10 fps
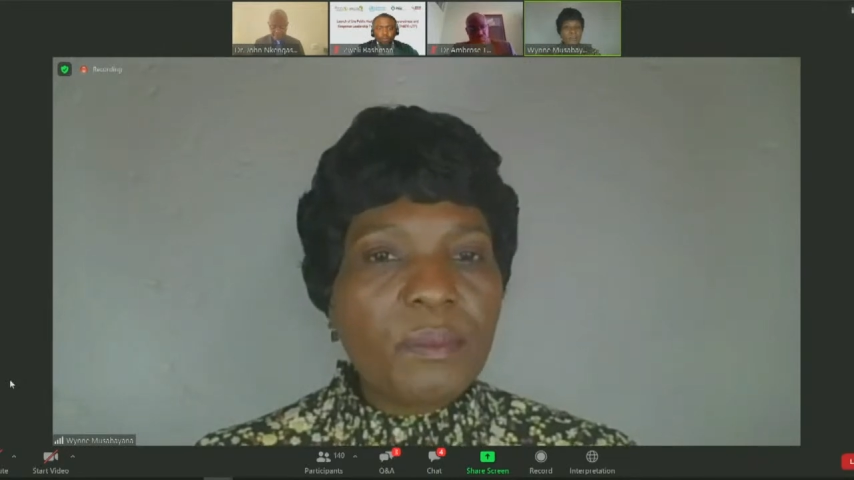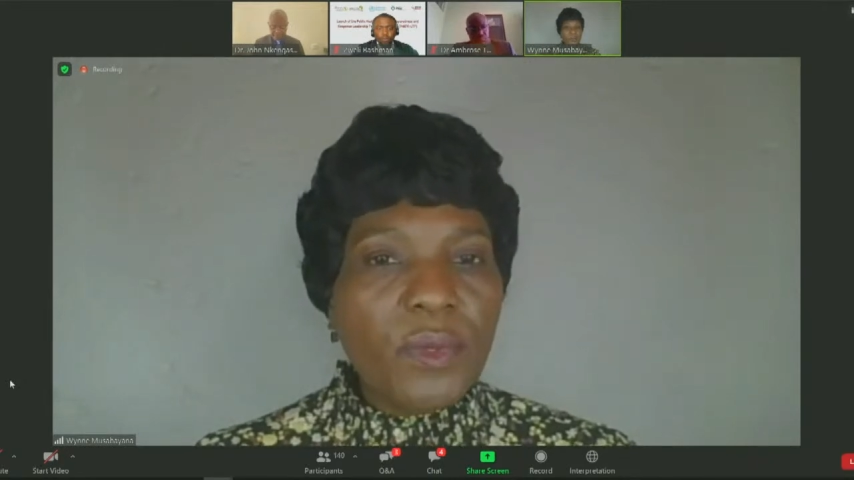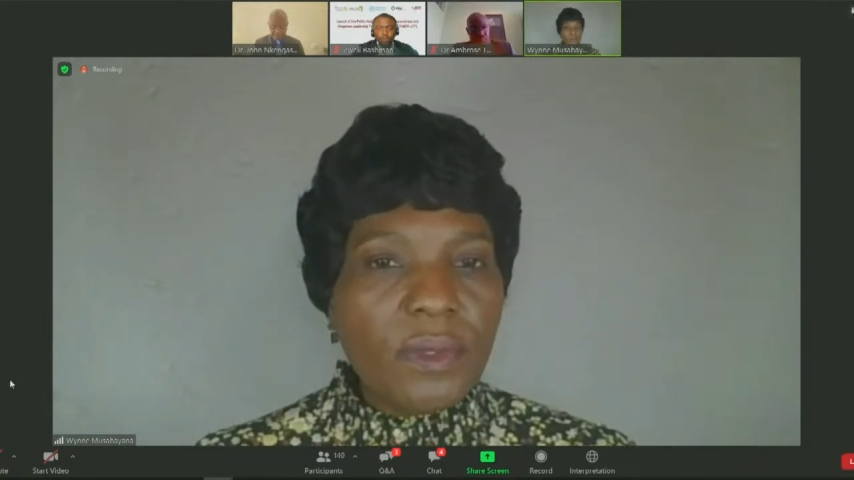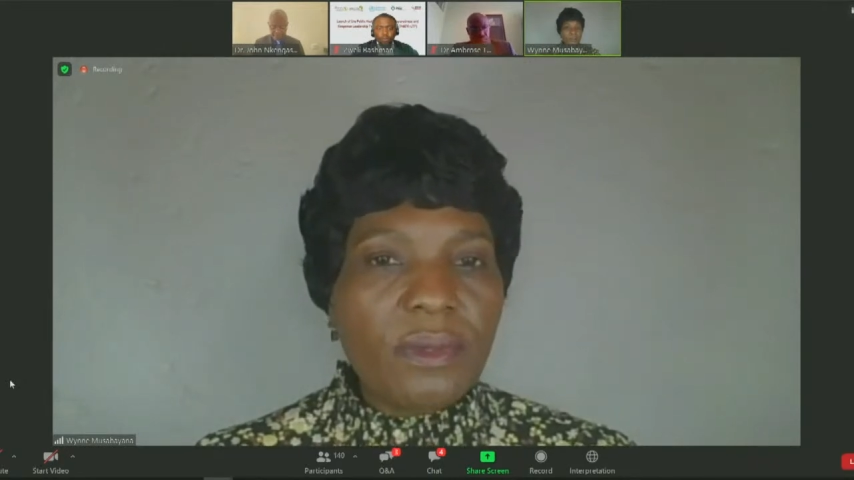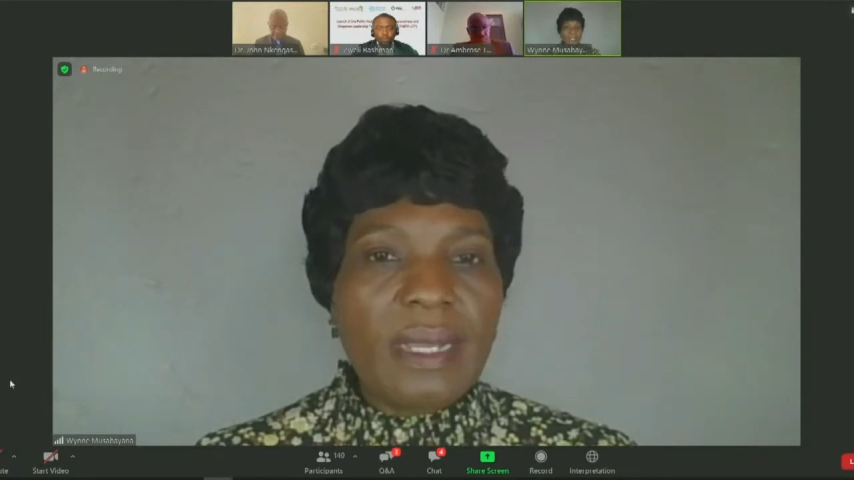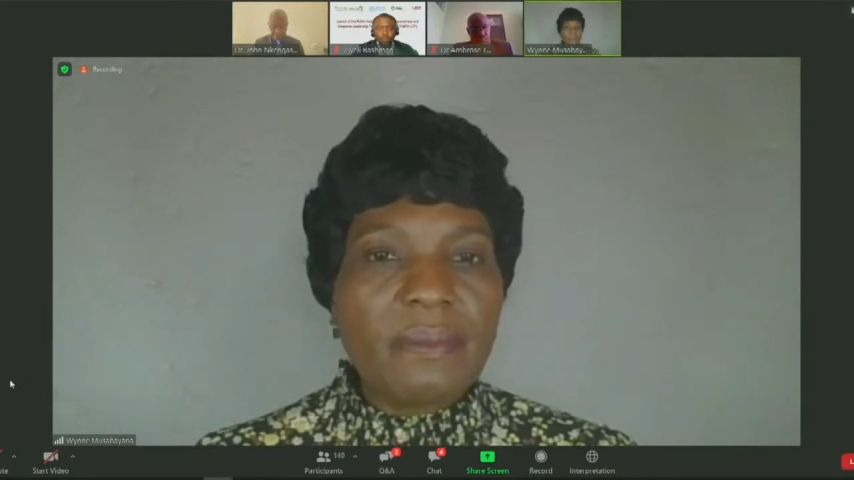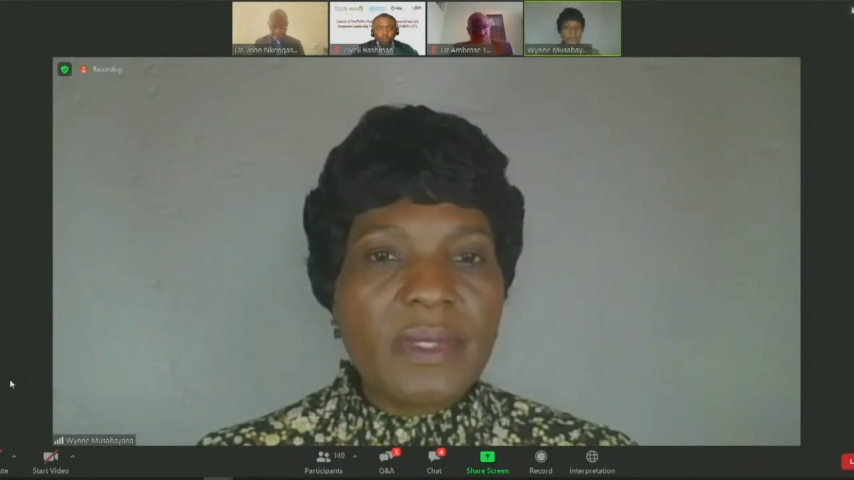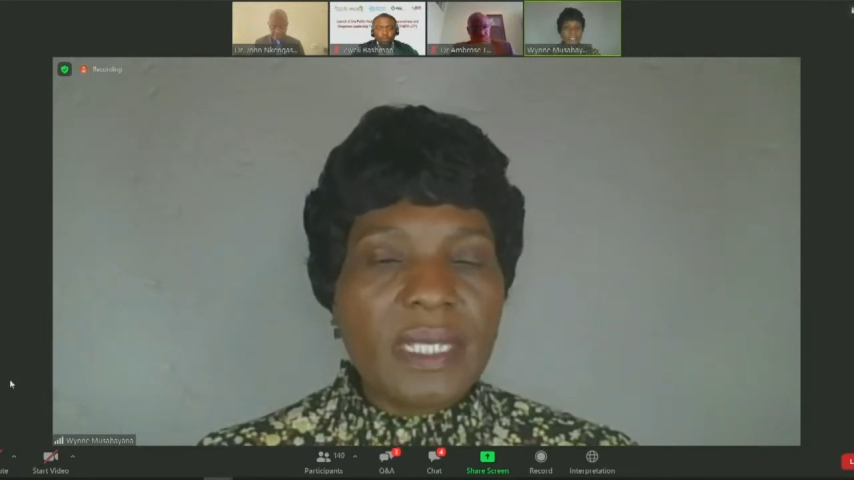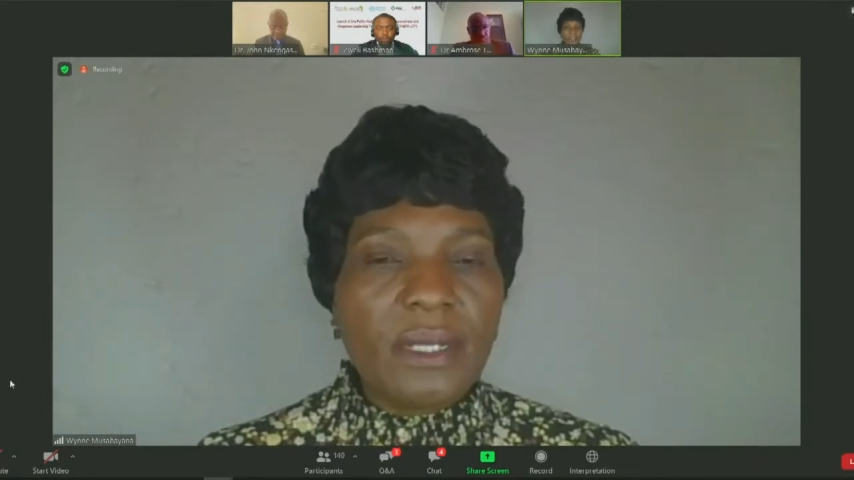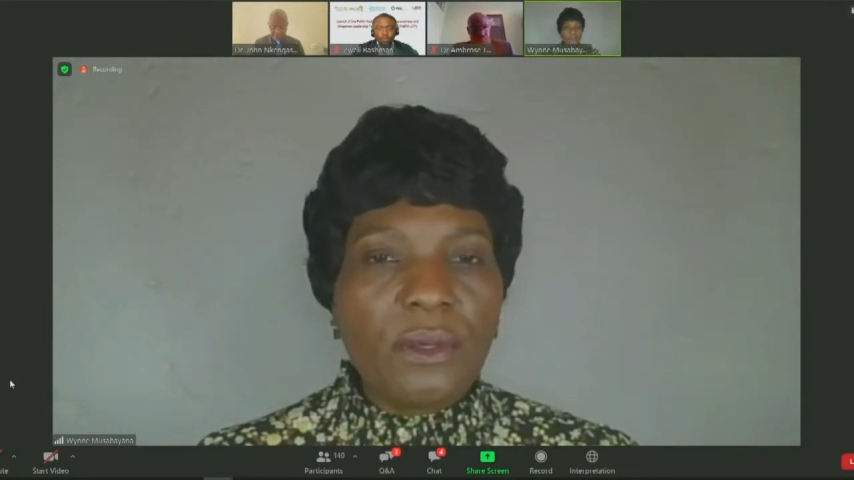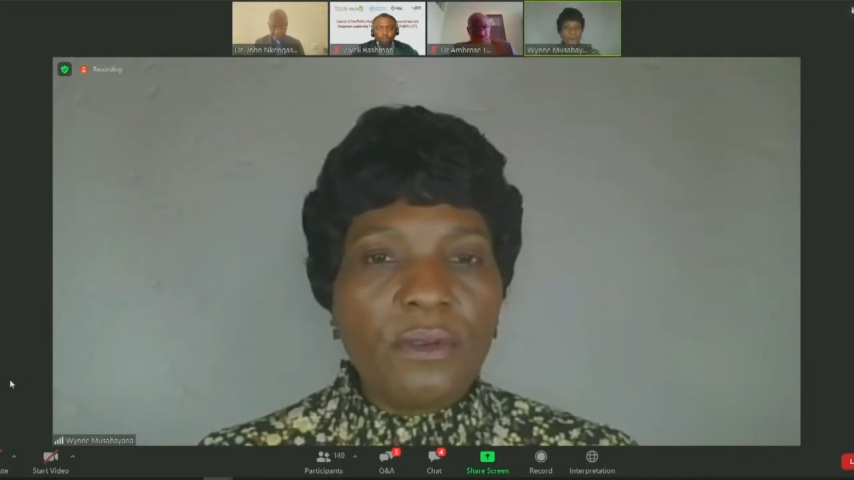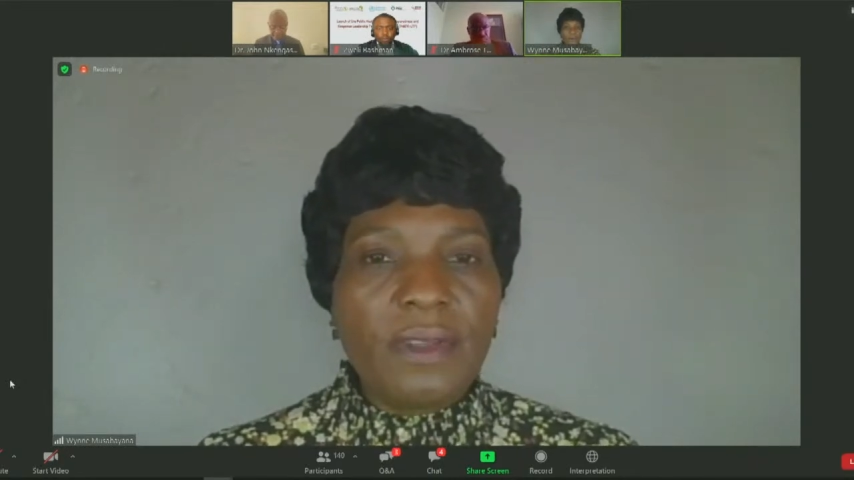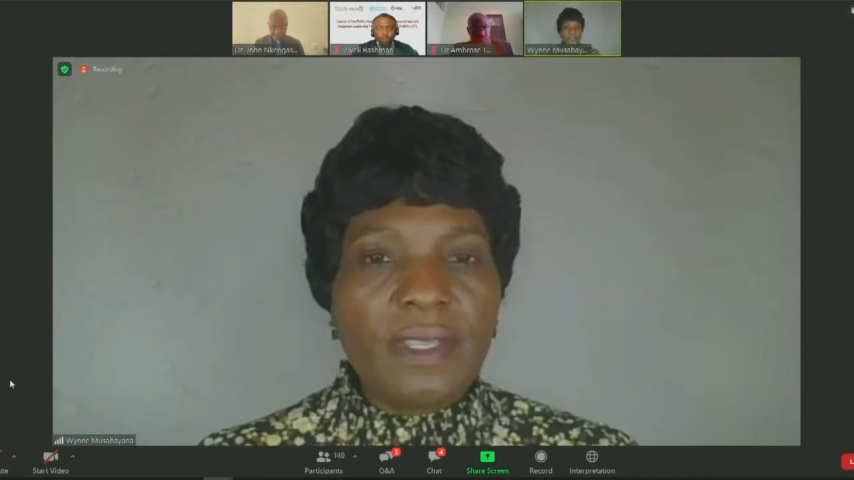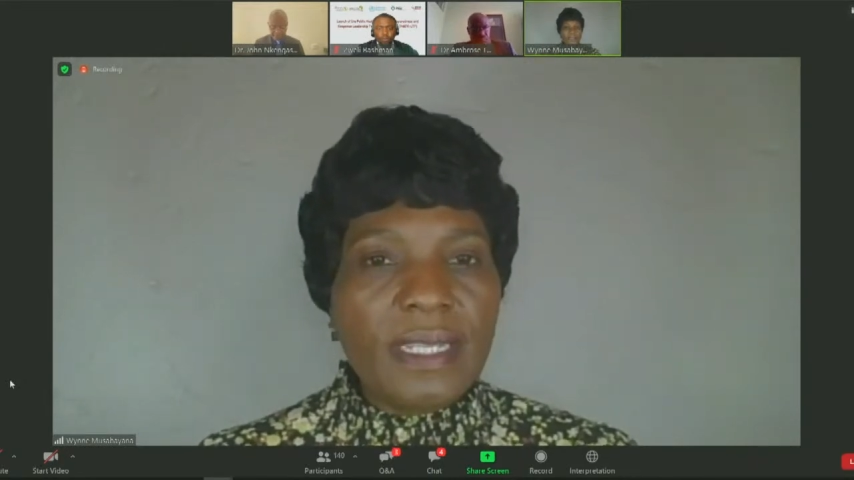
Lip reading: programs in over